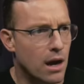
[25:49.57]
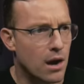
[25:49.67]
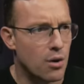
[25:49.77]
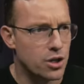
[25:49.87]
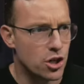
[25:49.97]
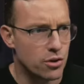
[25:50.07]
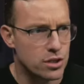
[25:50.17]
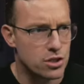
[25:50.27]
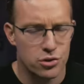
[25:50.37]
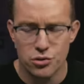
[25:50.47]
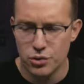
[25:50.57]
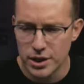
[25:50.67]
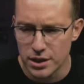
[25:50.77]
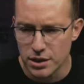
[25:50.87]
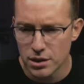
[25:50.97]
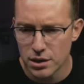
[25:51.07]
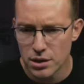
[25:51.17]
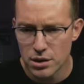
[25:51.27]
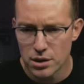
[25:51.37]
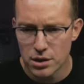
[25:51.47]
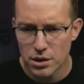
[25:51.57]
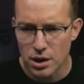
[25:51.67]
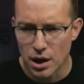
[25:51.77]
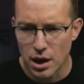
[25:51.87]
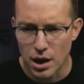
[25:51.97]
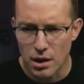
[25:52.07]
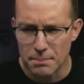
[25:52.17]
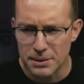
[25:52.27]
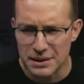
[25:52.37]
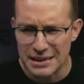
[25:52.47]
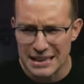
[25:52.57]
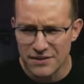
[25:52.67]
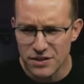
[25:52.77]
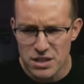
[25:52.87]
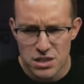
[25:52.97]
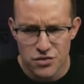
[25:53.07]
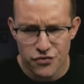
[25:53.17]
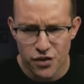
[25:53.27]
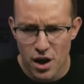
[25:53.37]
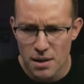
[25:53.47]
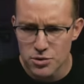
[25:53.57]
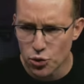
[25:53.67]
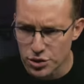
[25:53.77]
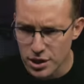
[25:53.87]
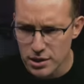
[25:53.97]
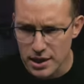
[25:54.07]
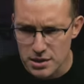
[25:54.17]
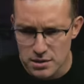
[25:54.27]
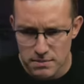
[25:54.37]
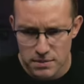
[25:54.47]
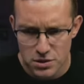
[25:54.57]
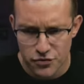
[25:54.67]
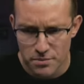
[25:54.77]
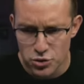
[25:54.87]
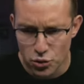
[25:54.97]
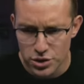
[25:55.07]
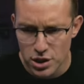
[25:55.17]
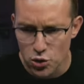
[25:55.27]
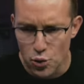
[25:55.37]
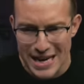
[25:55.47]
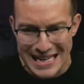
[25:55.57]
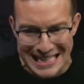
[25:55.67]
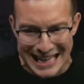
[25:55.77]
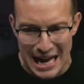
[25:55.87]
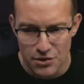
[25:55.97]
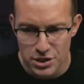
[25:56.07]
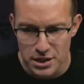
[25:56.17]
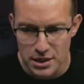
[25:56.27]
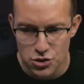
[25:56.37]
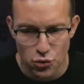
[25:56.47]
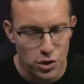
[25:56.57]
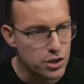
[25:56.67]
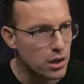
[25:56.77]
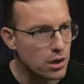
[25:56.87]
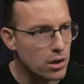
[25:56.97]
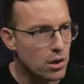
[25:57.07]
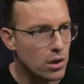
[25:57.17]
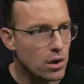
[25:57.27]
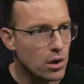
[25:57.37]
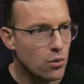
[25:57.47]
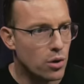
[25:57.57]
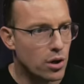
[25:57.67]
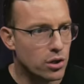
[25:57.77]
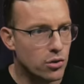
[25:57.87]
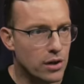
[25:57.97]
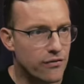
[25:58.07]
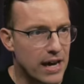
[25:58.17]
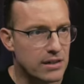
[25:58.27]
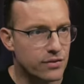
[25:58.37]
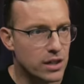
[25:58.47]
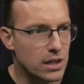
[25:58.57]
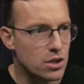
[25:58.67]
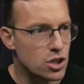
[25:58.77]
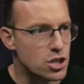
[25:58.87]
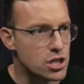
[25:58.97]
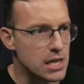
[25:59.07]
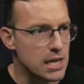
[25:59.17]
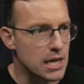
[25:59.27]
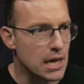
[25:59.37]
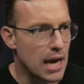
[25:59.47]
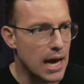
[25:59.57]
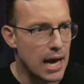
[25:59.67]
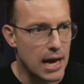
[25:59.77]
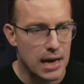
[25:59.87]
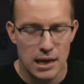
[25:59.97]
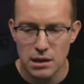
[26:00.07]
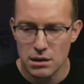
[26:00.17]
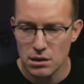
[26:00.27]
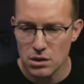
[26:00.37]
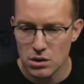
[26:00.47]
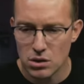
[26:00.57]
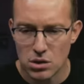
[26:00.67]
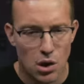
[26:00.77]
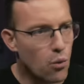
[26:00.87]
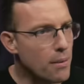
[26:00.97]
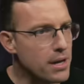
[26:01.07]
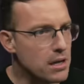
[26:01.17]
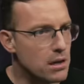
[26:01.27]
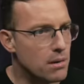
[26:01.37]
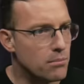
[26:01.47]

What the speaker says: and I want to show this to you here. I believe this is from Georgia. Yes, it's from Georgia. Gwinnett County in Georgia, where you can effectively just see a woman in